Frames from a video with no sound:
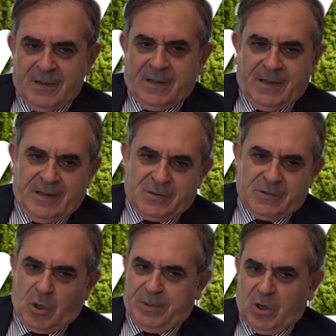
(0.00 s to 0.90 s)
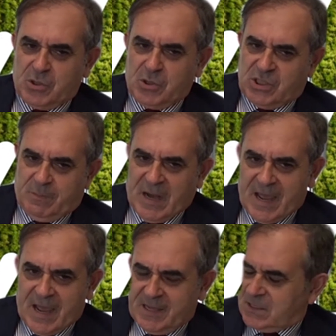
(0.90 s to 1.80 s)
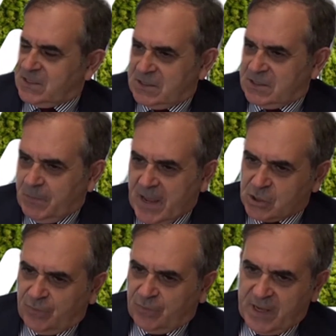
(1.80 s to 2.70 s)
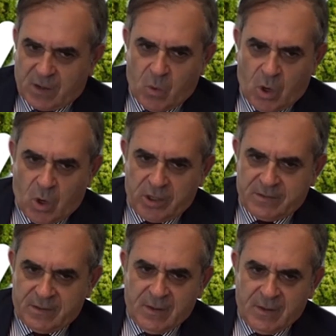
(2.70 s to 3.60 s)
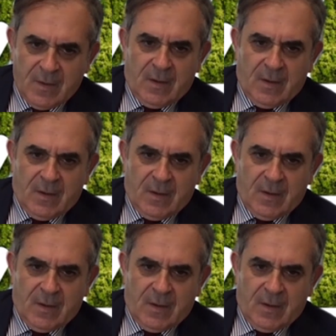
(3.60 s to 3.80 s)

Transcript: uh, top-notch suppliers, suppliers of higher quality.